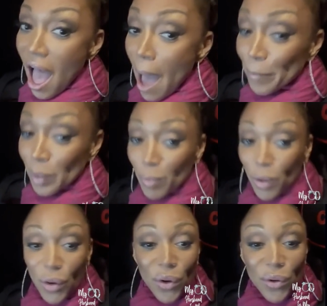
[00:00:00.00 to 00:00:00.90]
Happy
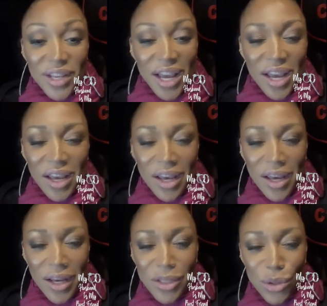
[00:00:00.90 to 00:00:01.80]

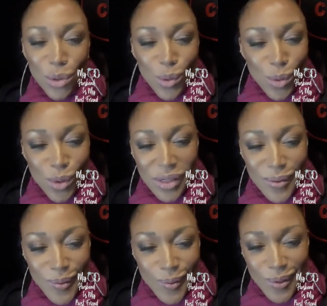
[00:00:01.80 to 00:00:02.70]
birthday to
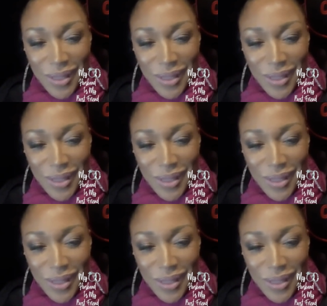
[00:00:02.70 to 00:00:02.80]
you.